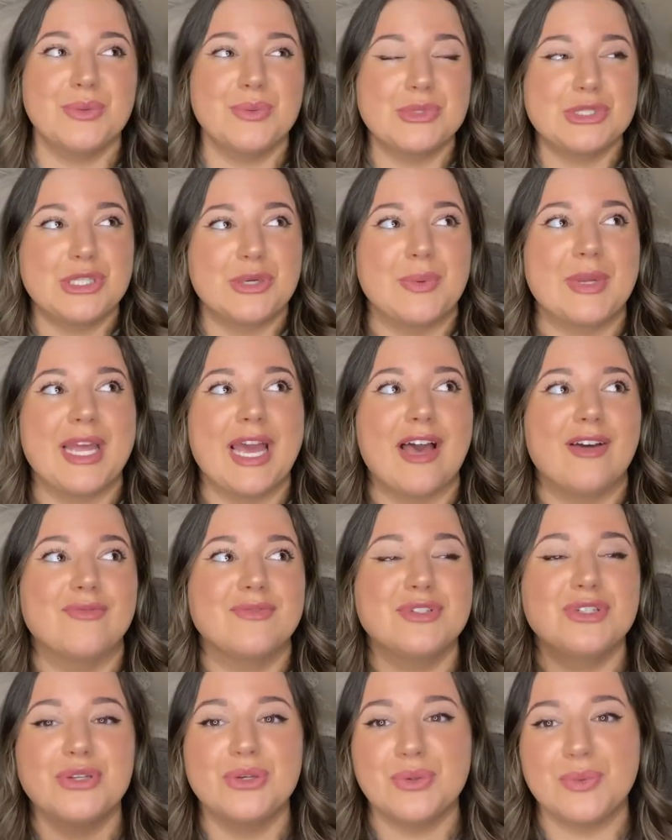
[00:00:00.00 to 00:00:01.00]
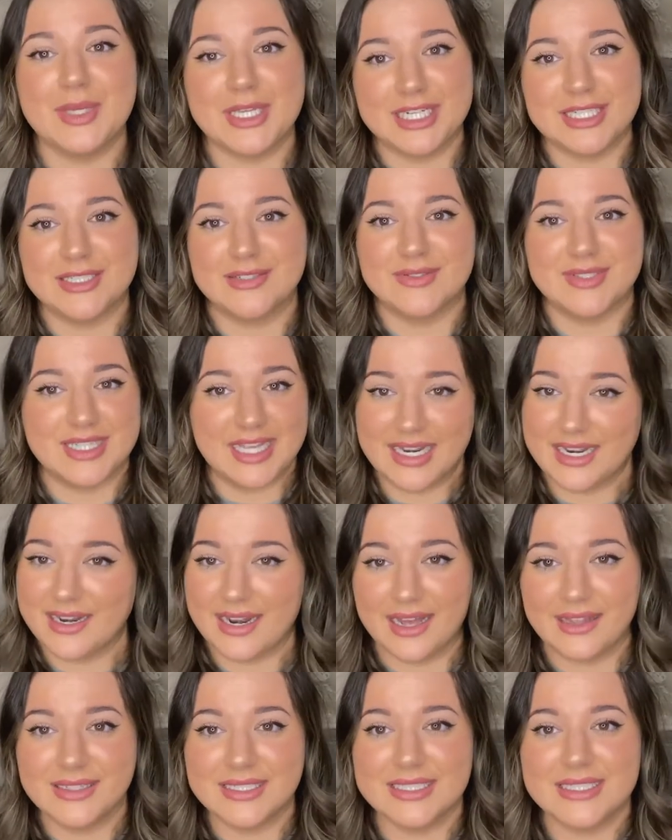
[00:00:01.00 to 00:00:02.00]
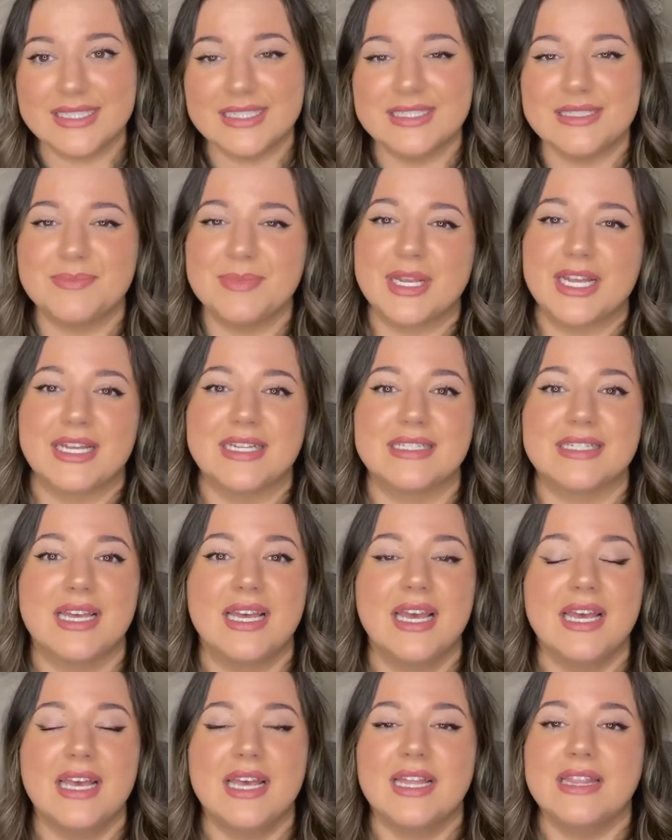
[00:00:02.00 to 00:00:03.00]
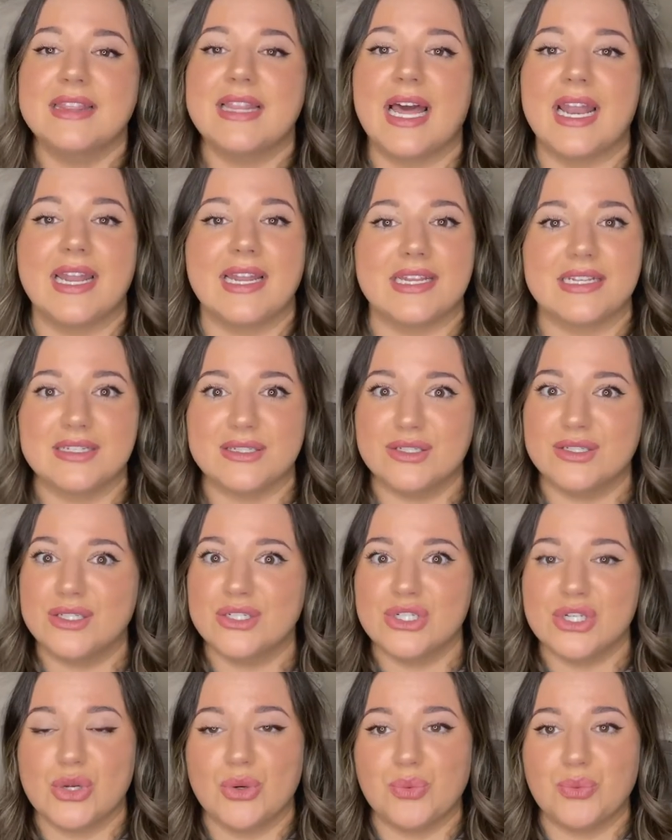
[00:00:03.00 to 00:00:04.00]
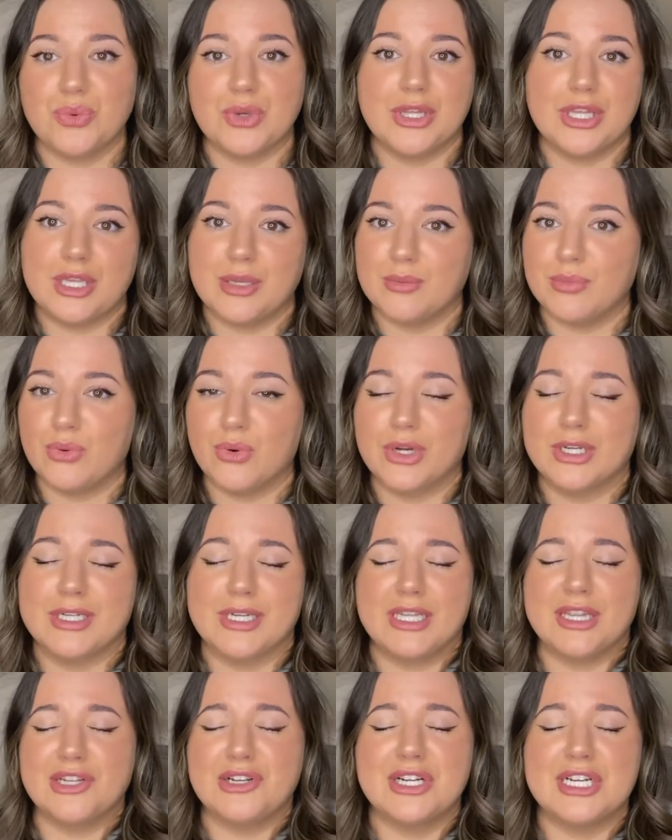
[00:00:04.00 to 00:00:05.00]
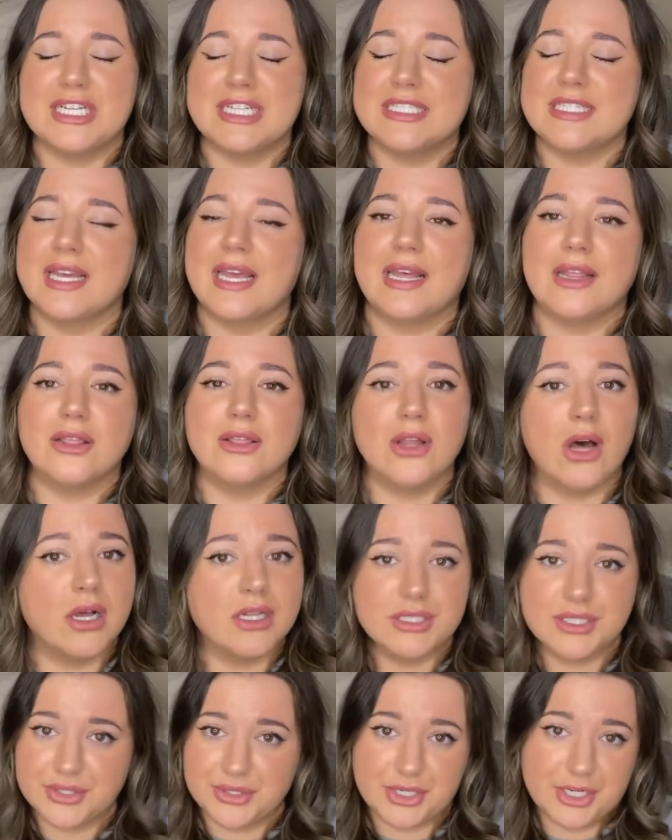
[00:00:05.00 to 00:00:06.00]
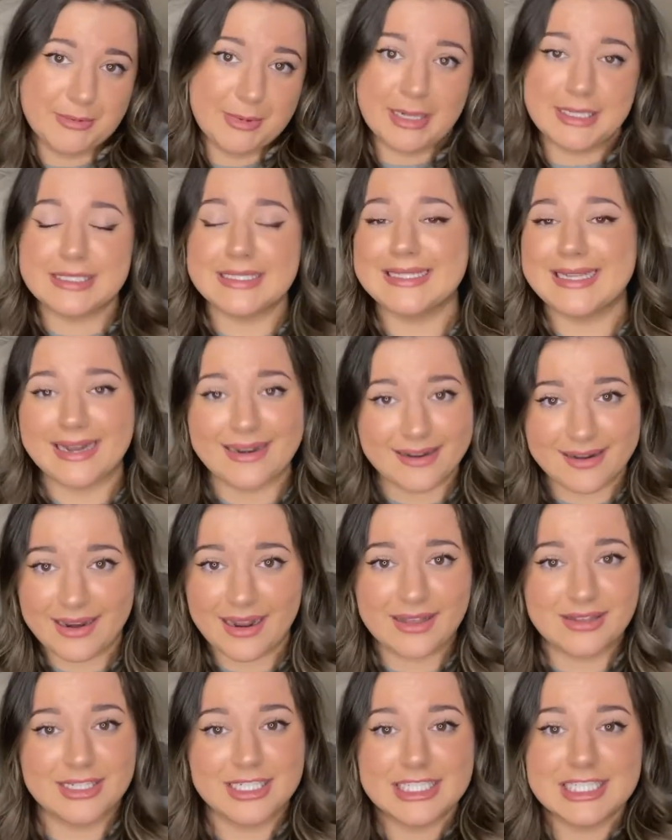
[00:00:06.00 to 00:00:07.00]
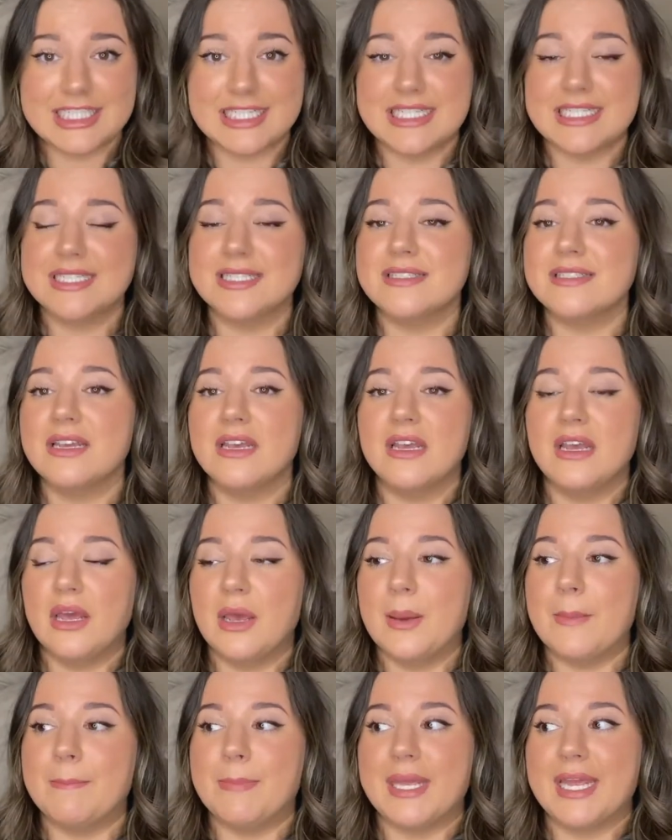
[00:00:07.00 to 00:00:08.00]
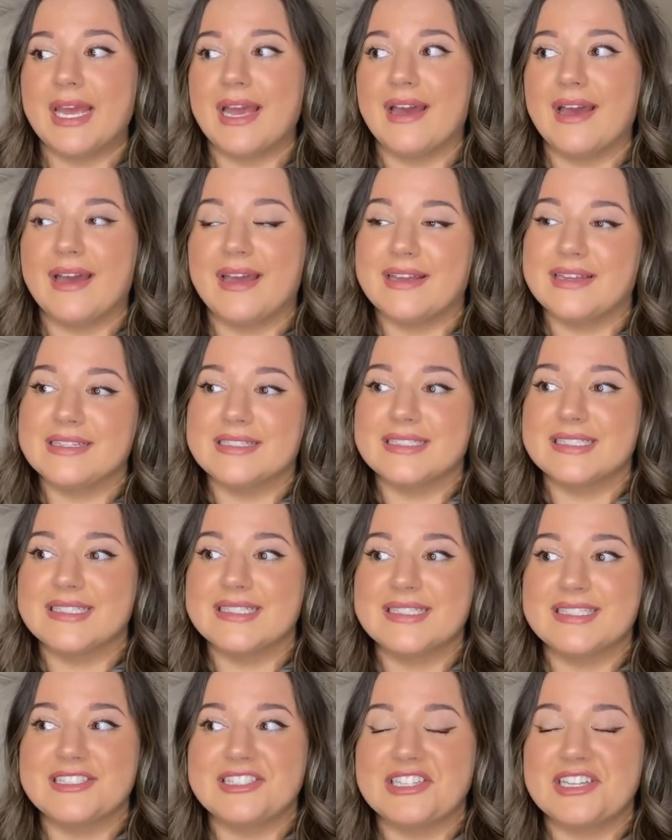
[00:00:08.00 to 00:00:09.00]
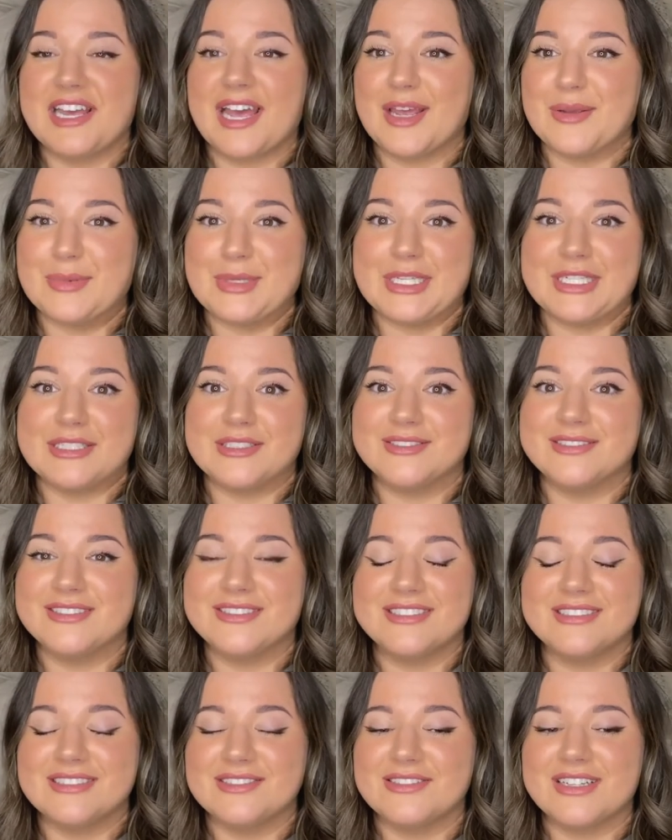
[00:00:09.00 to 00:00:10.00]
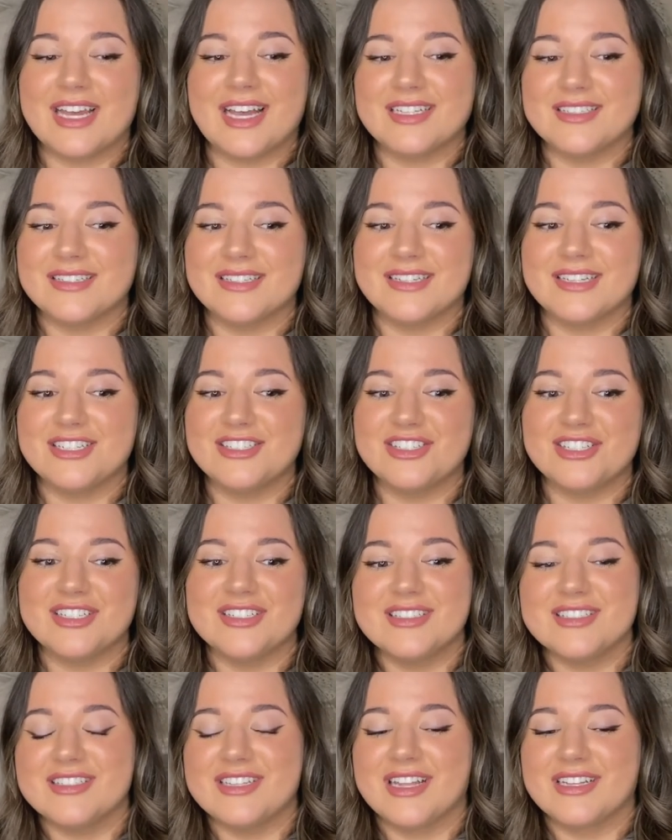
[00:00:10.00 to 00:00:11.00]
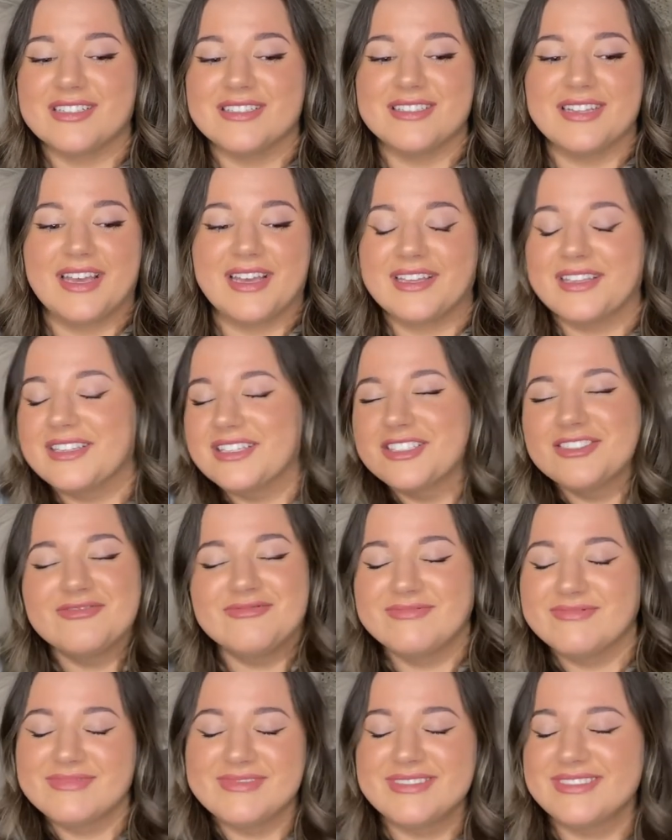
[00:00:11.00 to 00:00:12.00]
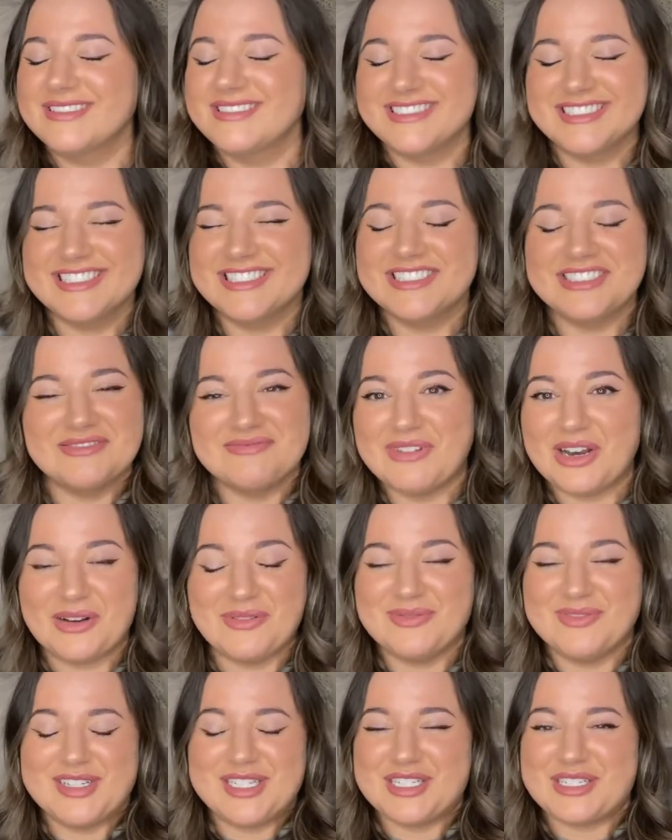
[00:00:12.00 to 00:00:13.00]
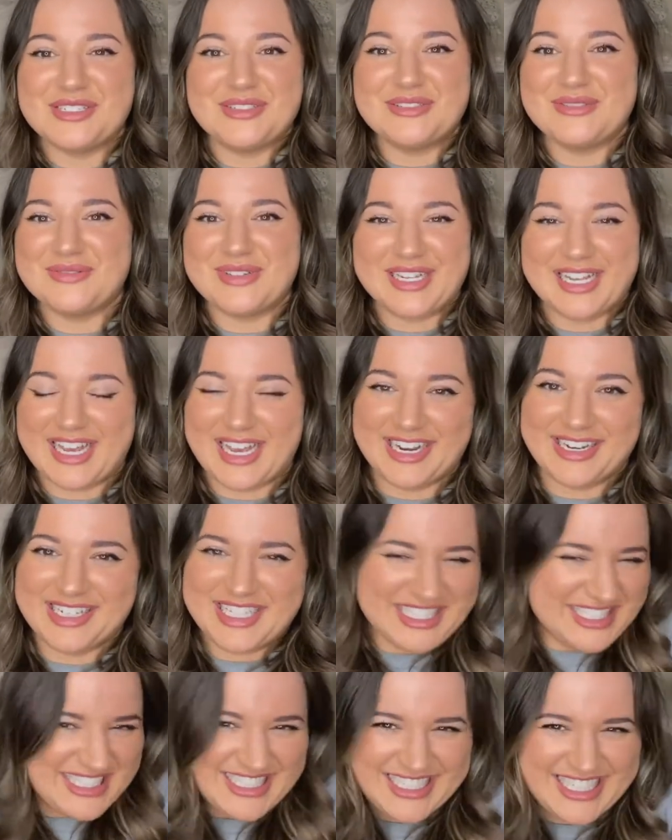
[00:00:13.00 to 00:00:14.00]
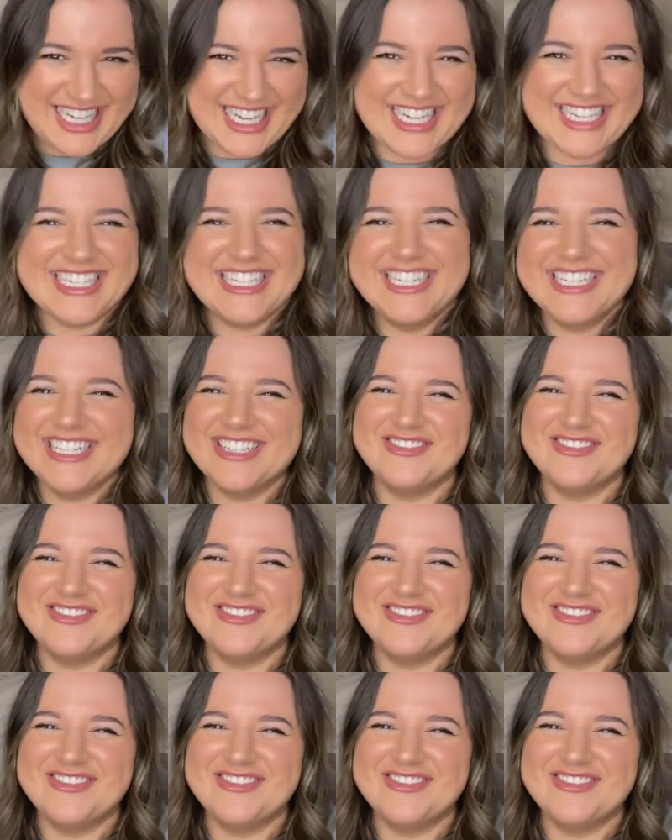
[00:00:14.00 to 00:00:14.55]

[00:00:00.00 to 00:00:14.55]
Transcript: So we have two weeks of skin analysis because that is are really important and there is a lot to learn about skin analysis because, I mean, estheticians, that's like what we do. We analyze skin and